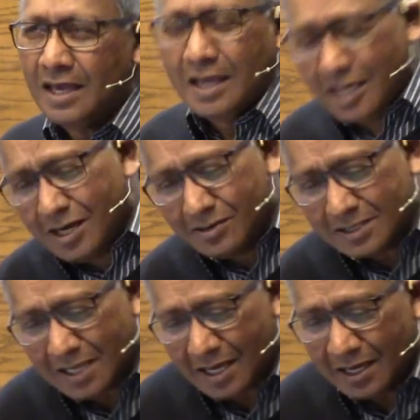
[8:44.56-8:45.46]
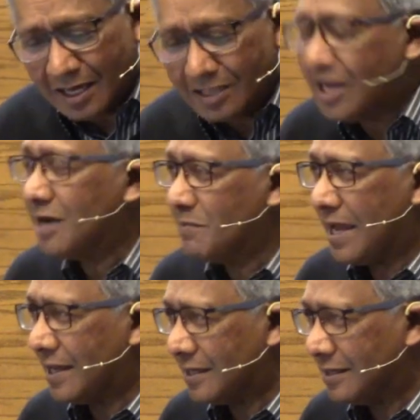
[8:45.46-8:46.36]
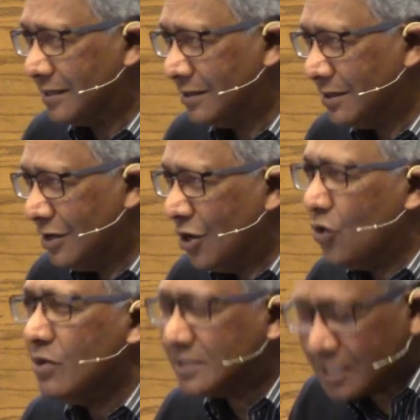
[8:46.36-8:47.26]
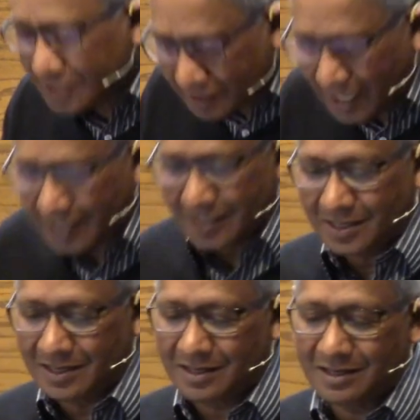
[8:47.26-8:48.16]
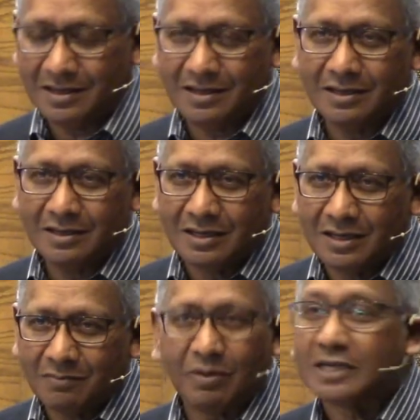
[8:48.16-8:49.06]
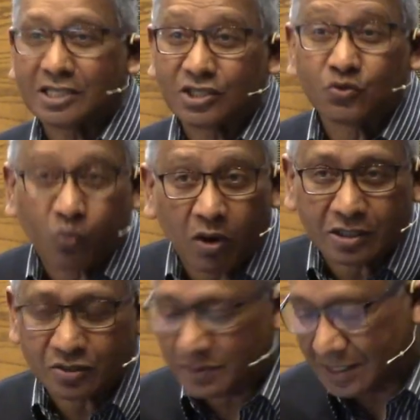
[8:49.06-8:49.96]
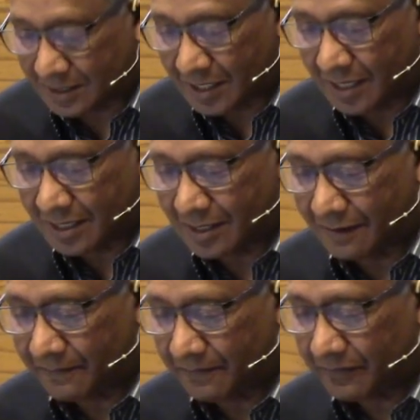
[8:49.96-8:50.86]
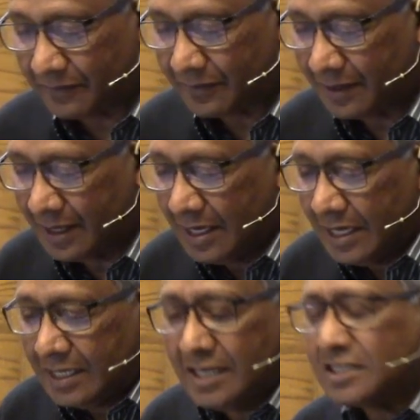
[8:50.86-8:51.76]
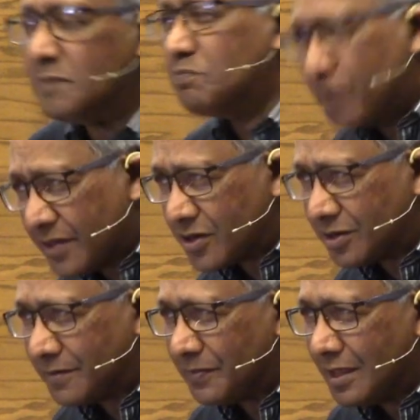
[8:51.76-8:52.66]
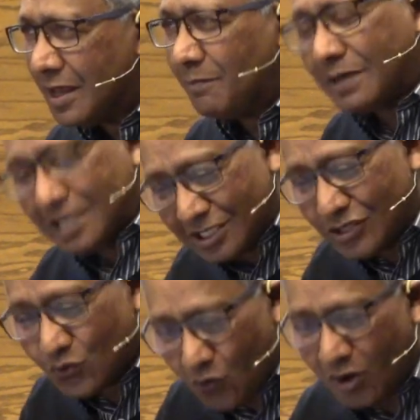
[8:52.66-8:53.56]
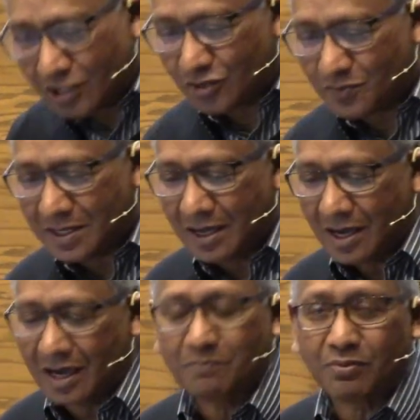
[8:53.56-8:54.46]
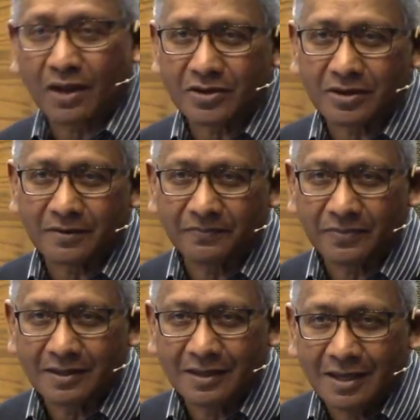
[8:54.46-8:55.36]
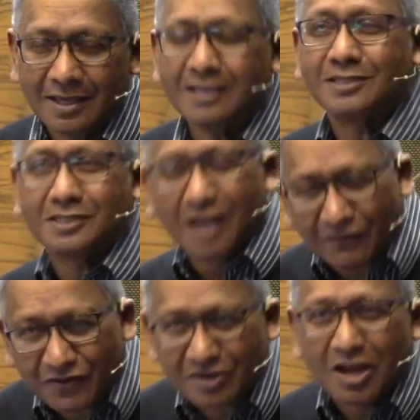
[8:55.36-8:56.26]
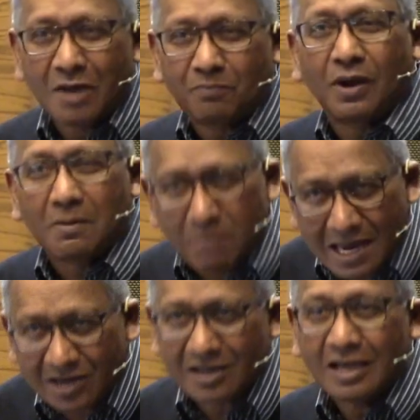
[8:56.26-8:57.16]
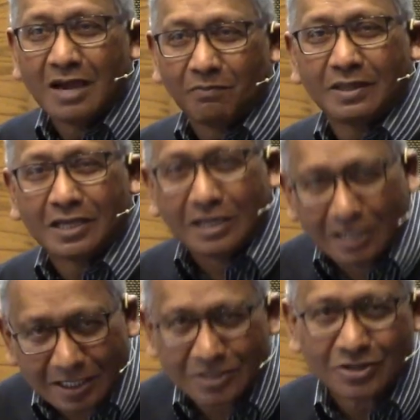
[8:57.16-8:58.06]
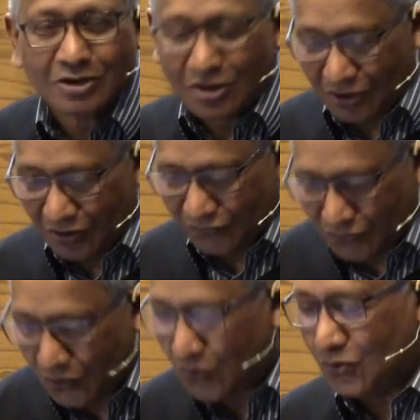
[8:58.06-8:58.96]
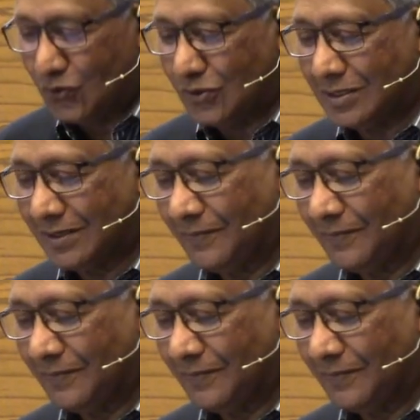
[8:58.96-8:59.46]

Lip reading: Here is a young man who is a son, but doesn't want to be a son. He is a brother, but doesn't want to be a brother. He's governed primarily by the glitter of gold.